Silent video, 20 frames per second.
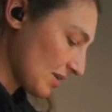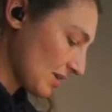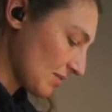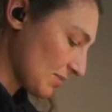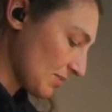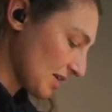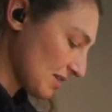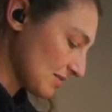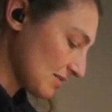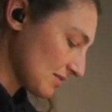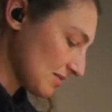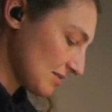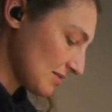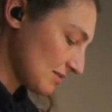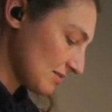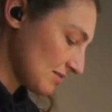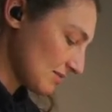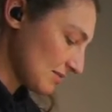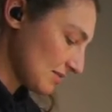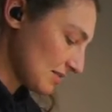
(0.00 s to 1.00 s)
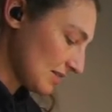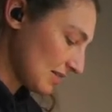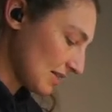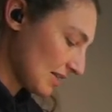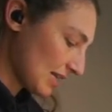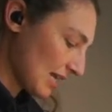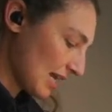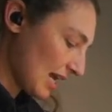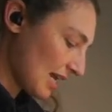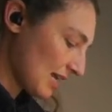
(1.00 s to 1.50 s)
but in
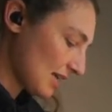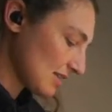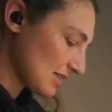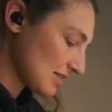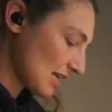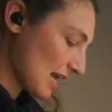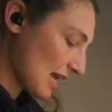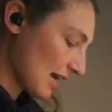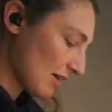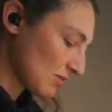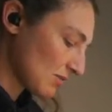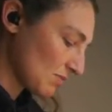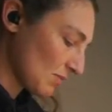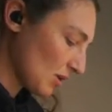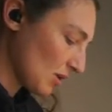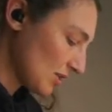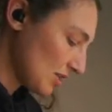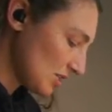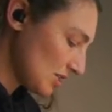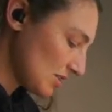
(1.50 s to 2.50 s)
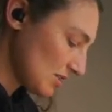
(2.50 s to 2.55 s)
cake it's allowed, moist.